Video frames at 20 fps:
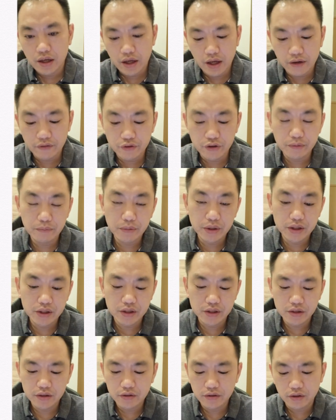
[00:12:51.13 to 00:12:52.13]
every
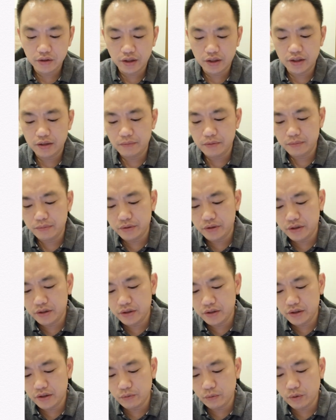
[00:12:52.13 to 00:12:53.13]
meter. Okay, let me put it
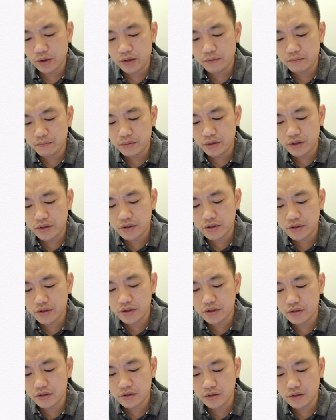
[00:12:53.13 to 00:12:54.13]
here. 1
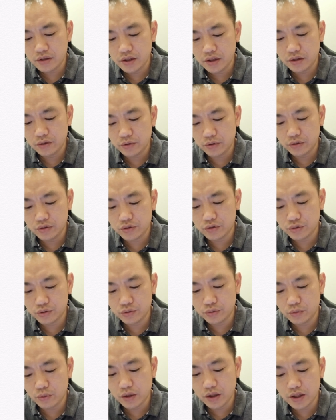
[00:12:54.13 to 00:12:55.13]
meter equals
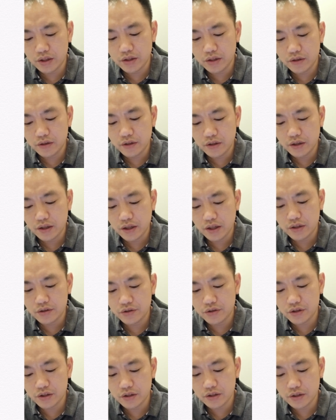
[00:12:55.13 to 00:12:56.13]
to
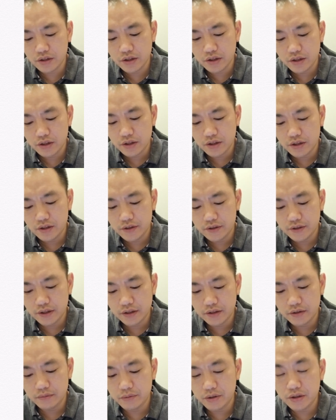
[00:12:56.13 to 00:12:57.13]
100
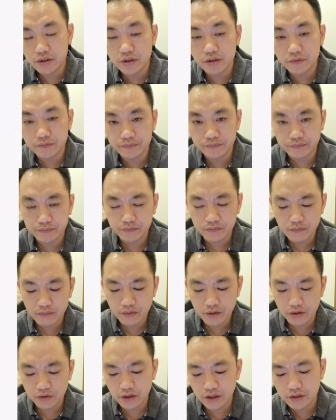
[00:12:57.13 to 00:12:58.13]
centimeter.
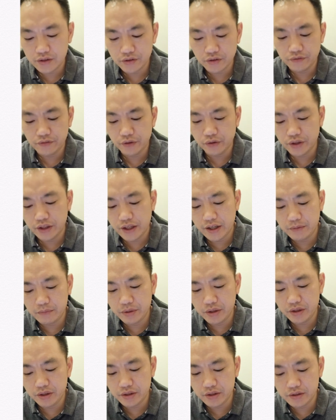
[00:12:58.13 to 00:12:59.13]
Okay, so 48
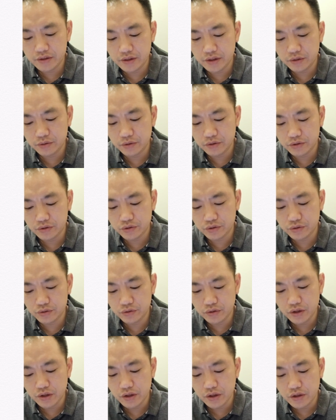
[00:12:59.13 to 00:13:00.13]
meters equals
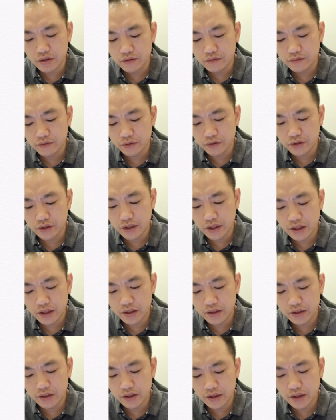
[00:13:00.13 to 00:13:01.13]
to
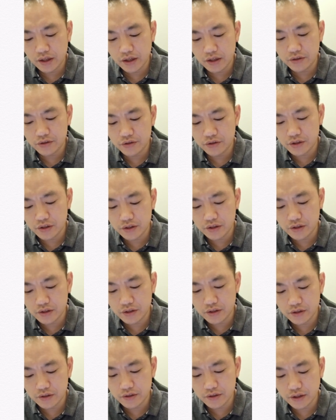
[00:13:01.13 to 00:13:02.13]
4800
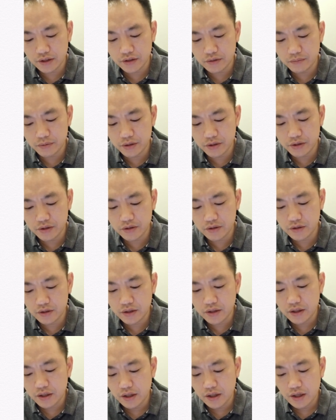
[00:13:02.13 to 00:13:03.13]
centimeter,
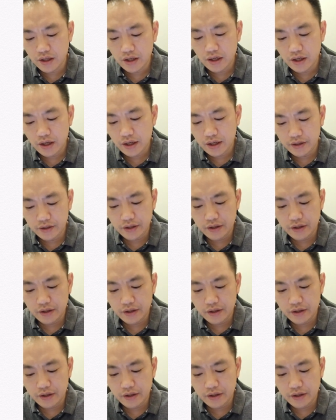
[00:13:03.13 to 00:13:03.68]
and